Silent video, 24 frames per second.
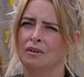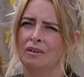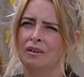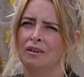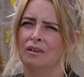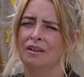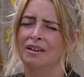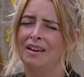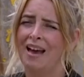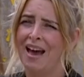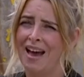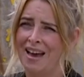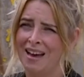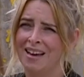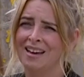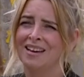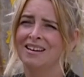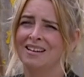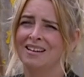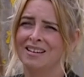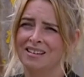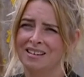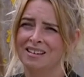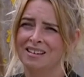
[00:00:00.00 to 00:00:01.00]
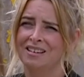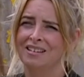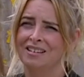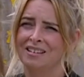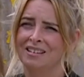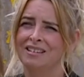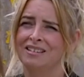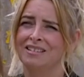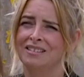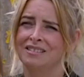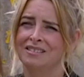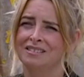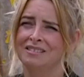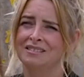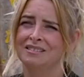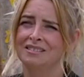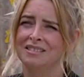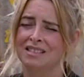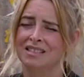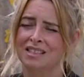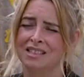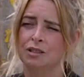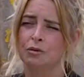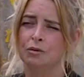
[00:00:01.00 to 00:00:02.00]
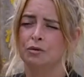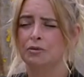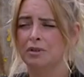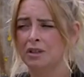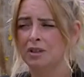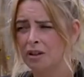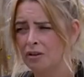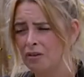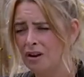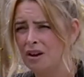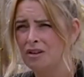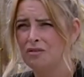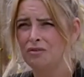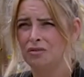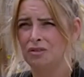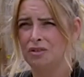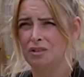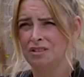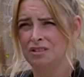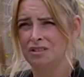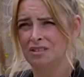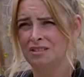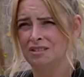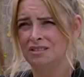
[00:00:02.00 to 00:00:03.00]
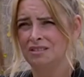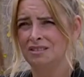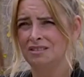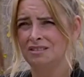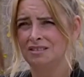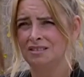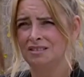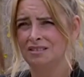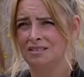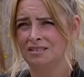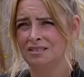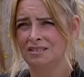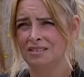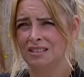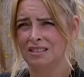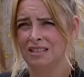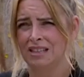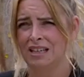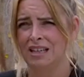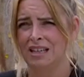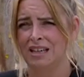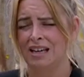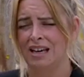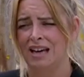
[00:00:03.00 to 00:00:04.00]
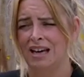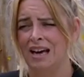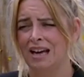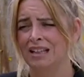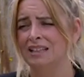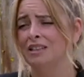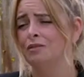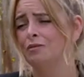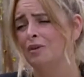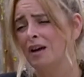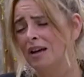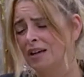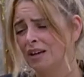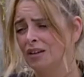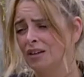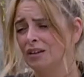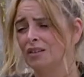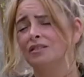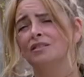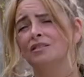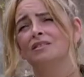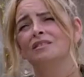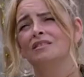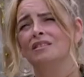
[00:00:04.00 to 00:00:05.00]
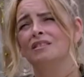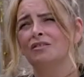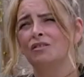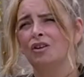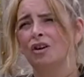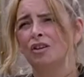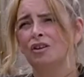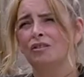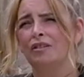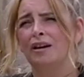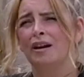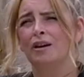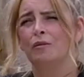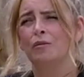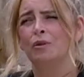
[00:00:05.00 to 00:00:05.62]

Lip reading: Yeah. They said they were really grateful. And they reckon they've got their eye on one